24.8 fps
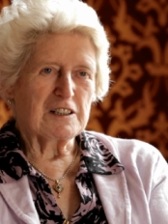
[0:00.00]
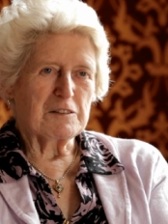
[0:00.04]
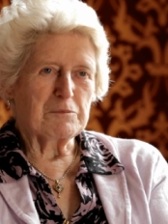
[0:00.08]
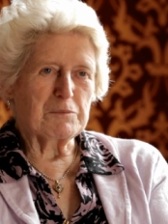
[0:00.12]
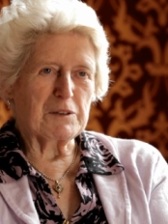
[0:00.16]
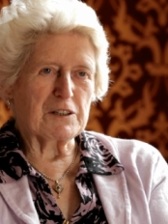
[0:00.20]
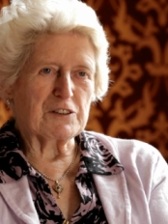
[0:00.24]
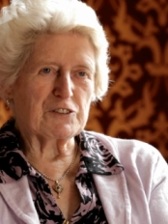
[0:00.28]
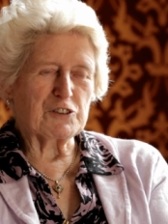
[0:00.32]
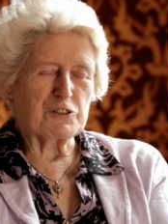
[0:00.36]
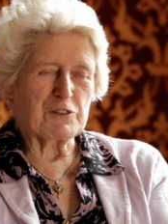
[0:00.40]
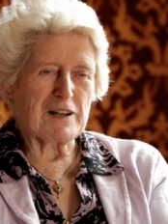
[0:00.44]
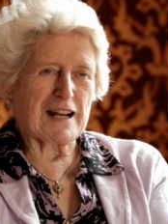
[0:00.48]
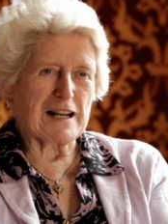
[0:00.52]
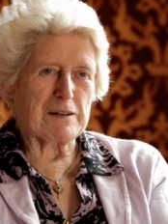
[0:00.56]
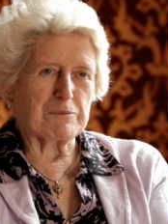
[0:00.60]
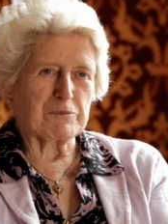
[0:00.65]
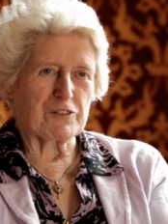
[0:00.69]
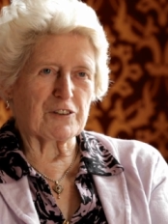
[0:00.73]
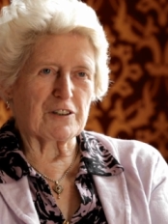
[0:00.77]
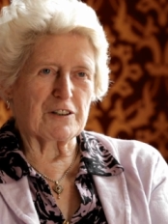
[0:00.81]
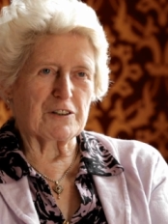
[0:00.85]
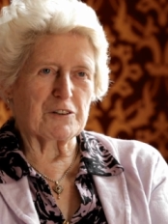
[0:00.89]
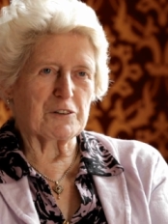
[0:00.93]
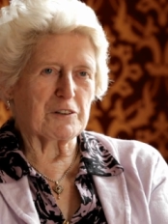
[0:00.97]
but you
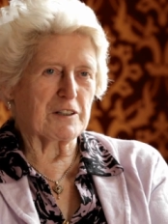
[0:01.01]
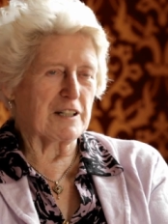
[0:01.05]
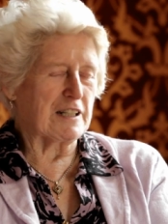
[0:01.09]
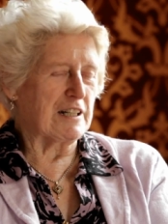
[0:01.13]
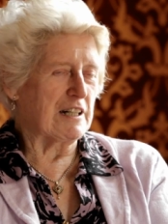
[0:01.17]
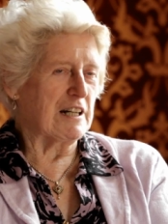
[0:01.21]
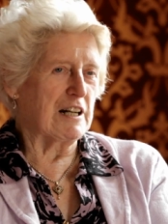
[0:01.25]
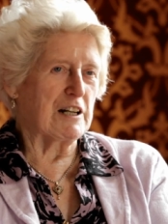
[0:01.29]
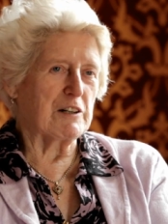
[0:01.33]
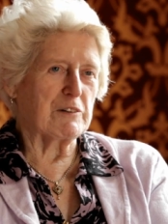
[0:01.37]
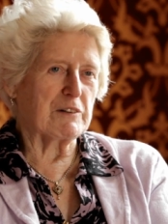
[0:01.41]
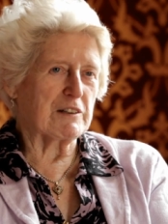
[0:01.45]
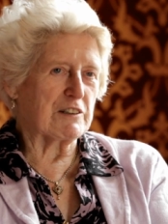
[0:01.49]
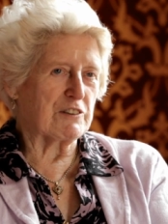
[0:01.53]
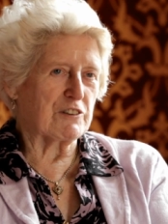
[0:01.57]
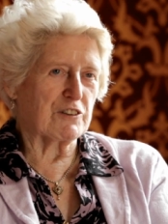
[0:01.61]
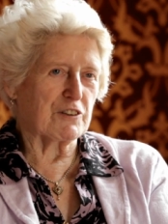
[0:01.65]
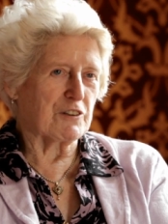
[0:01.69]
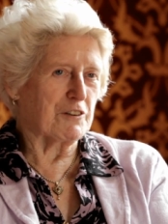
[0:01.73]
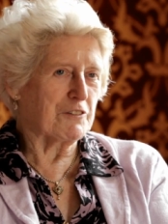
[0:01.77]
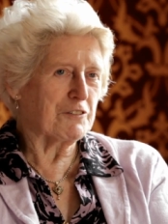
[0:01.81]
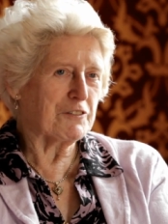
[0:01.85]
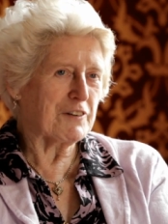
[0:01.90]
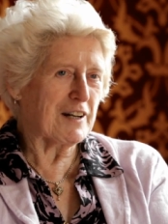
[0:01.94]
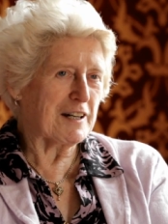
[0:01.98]
absolutely owe it to your